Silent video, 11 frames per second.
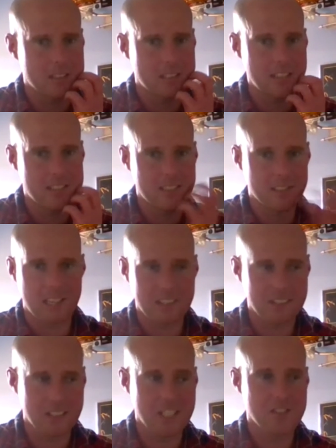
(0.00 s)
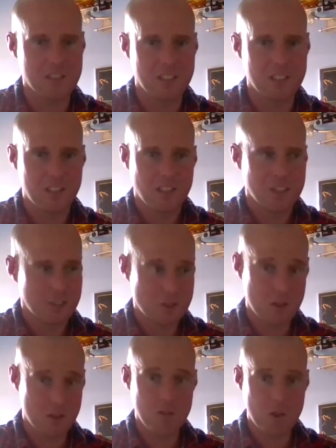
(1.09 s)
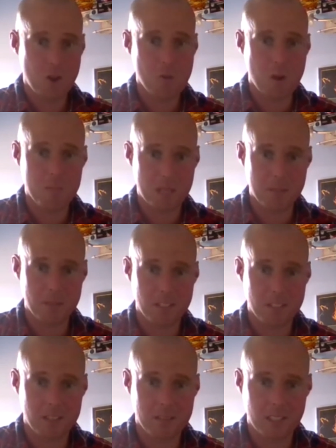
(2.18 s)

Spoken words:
say to Greg, "Listen, do you know what people think of you?"